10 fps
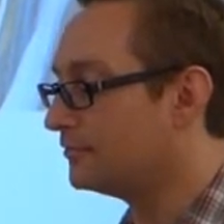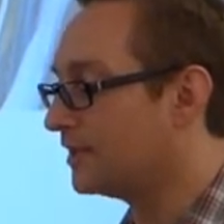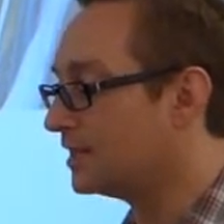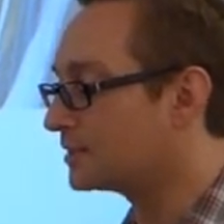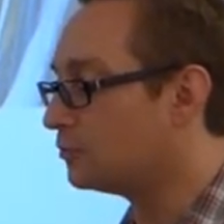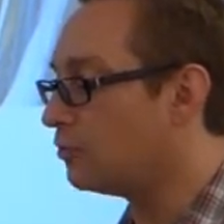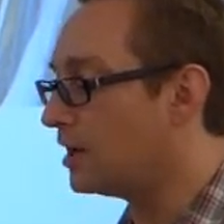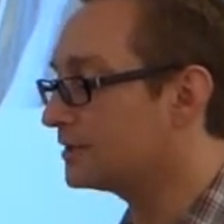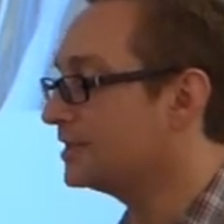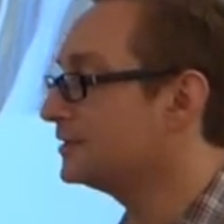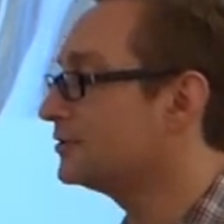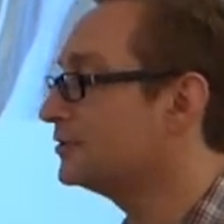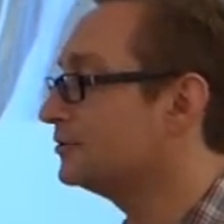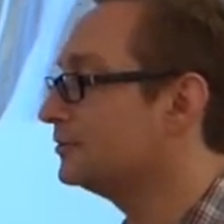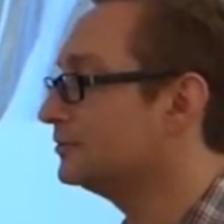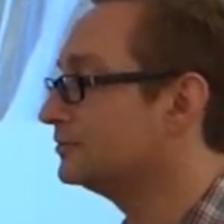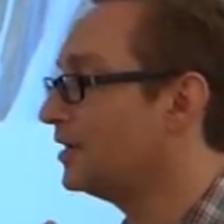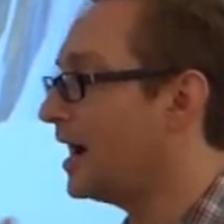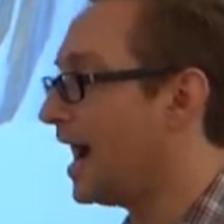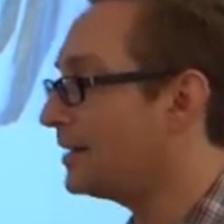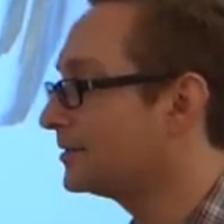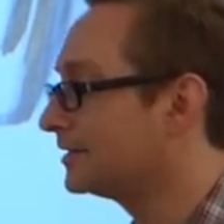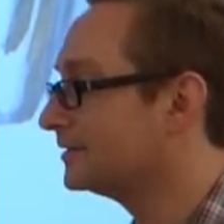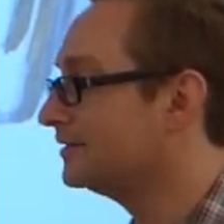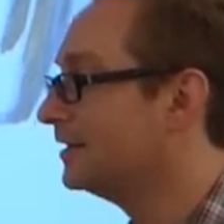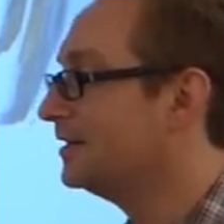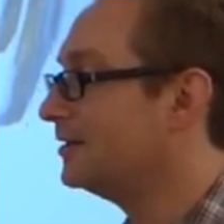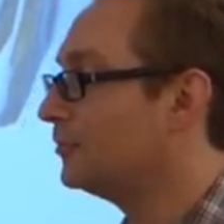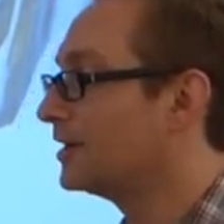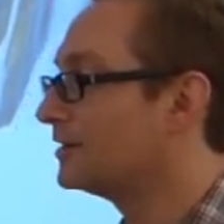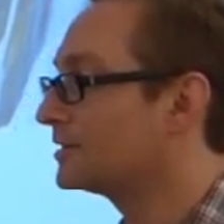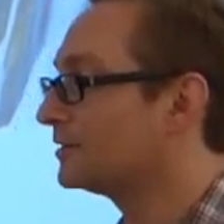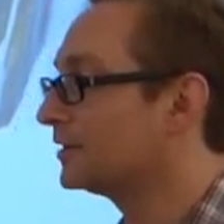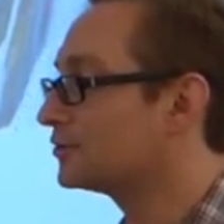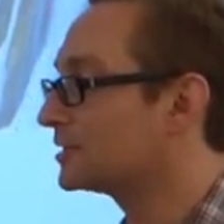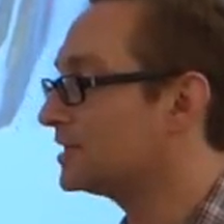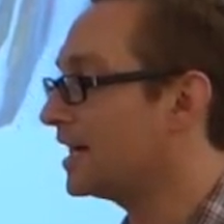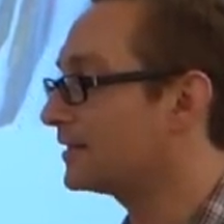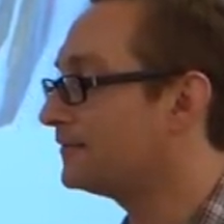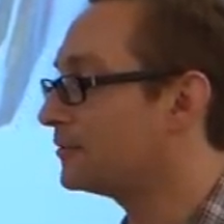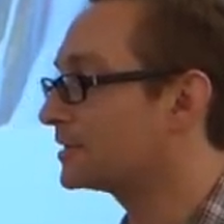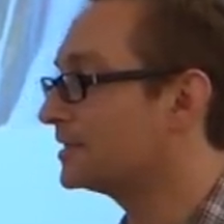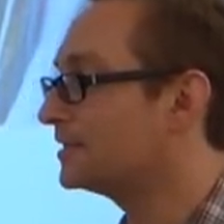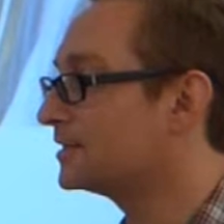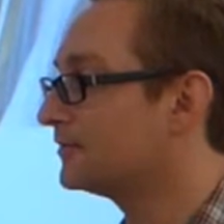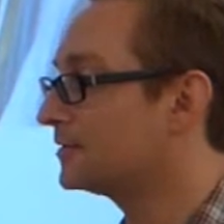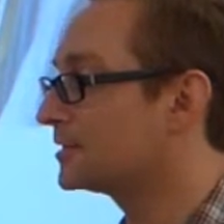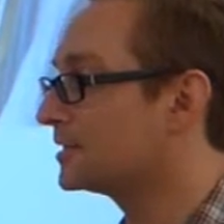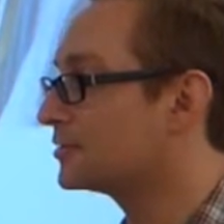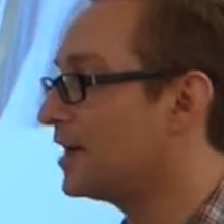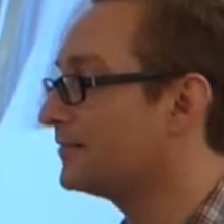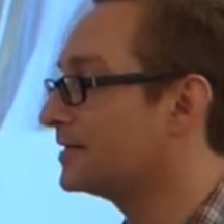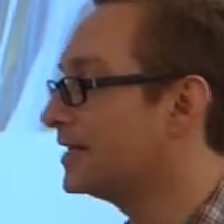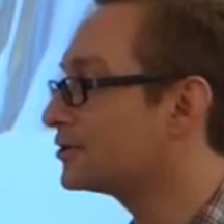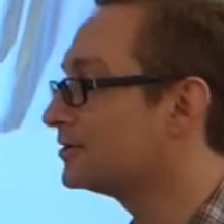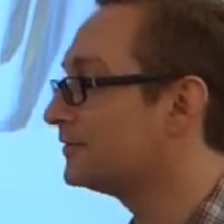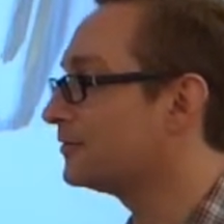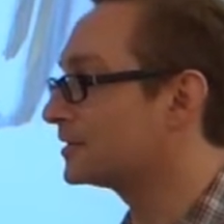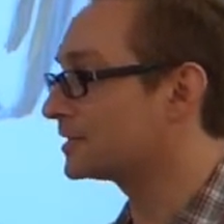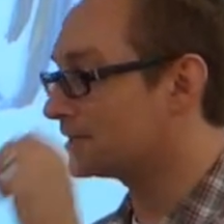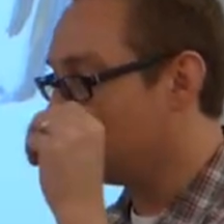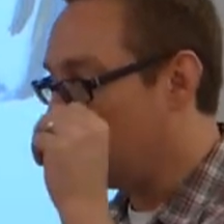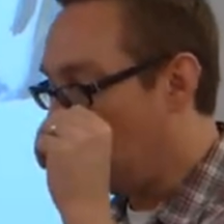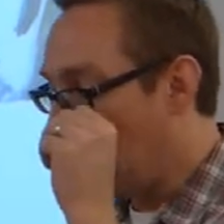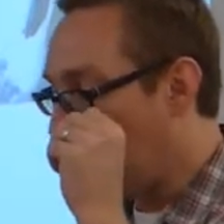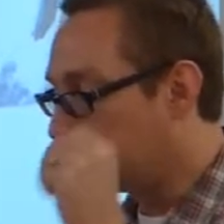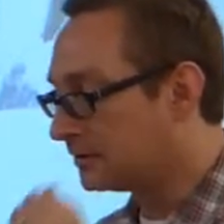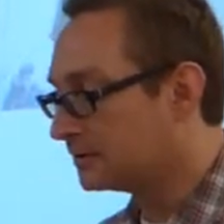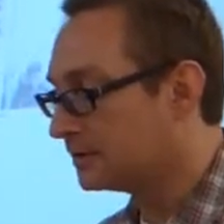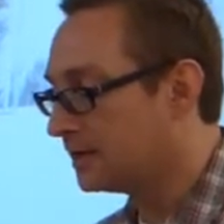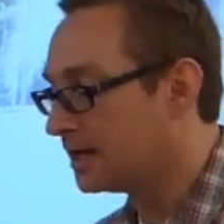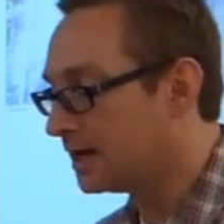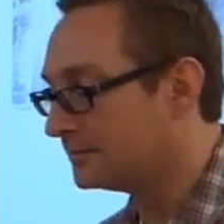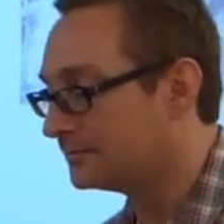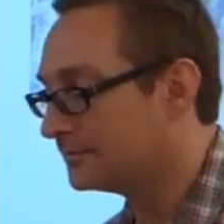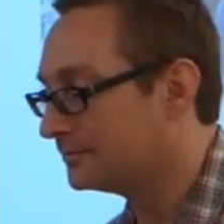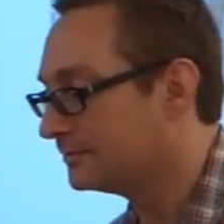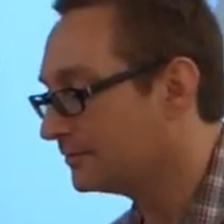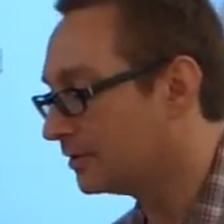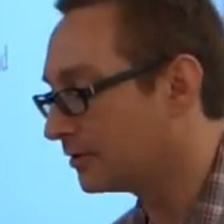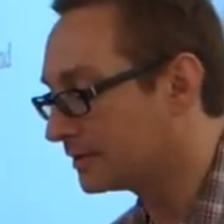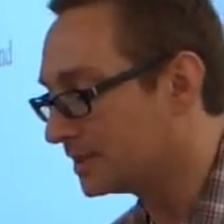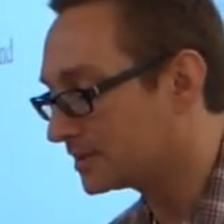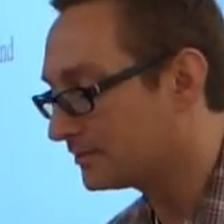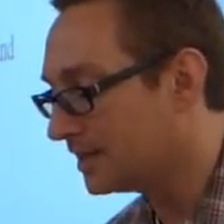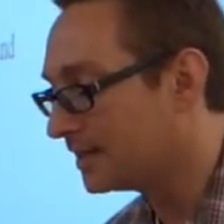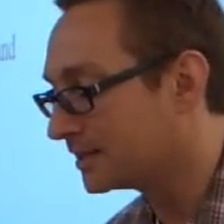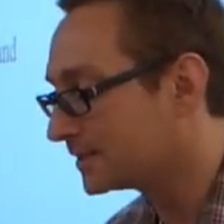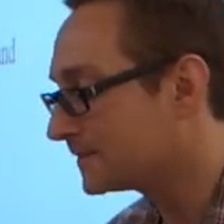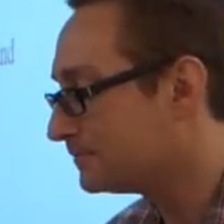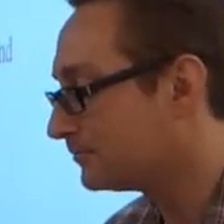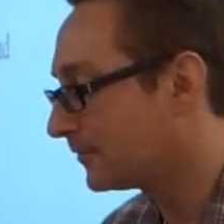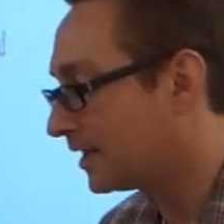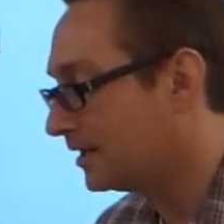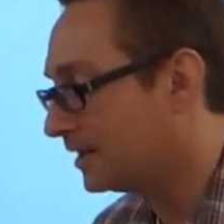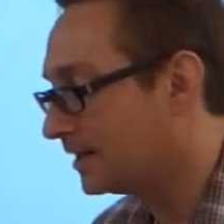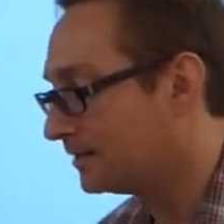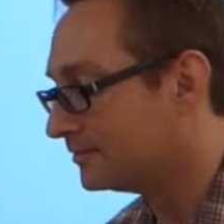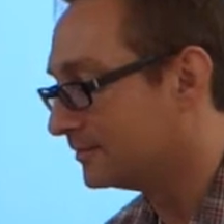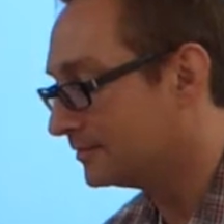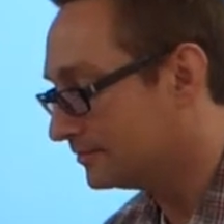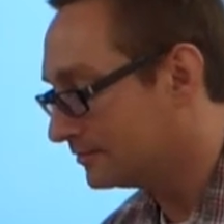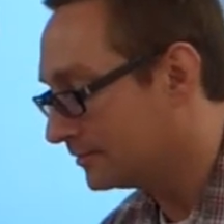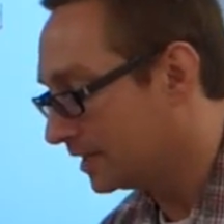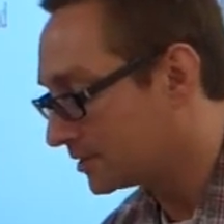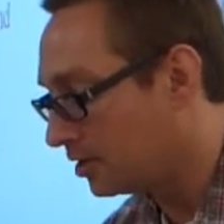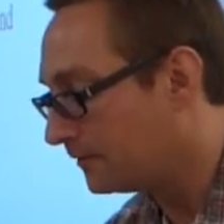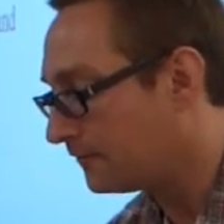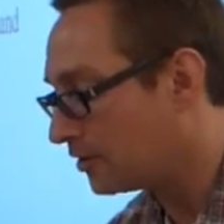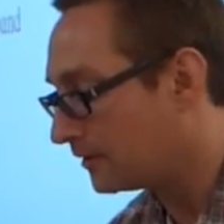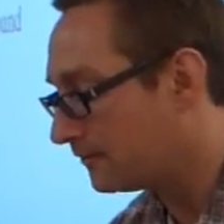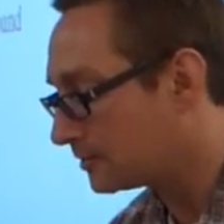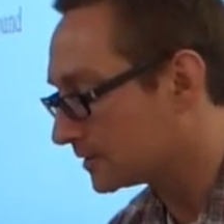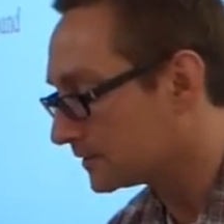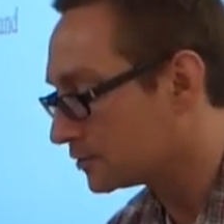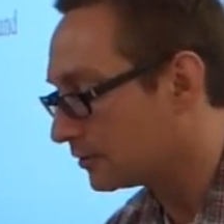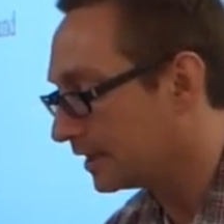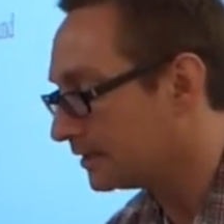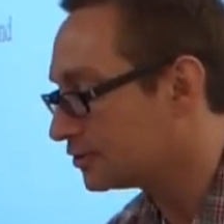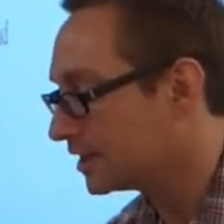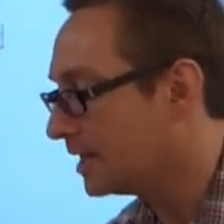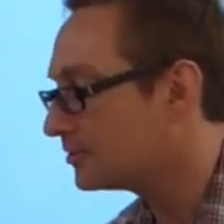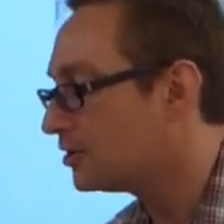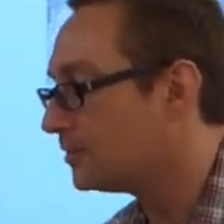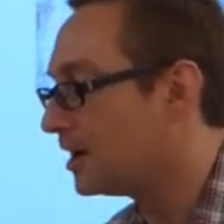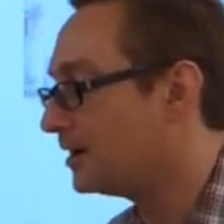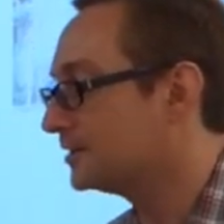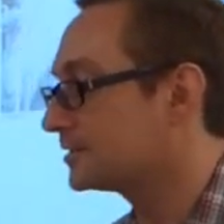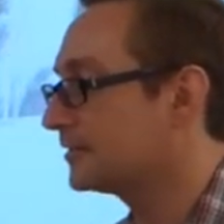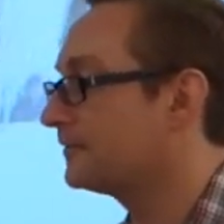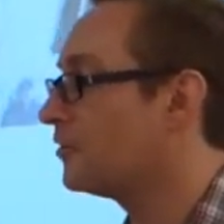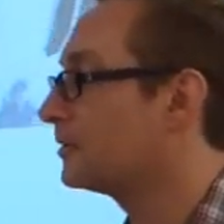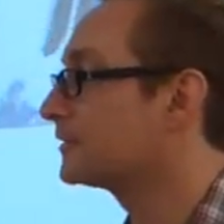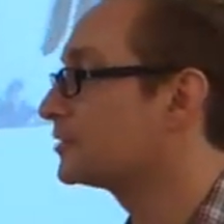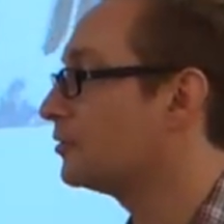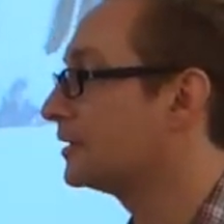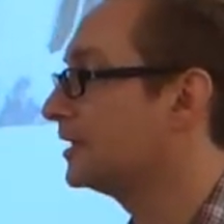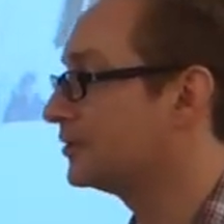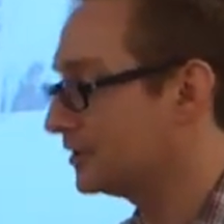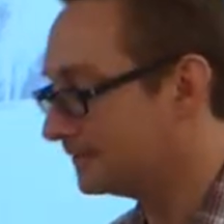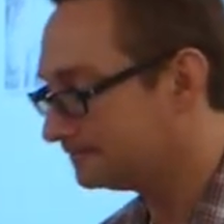things wanting to happen, whether it's electrostatic forces versus gravitational force, or these things, it's all forms of stored energy. Chemical bonds are a form of stored energy.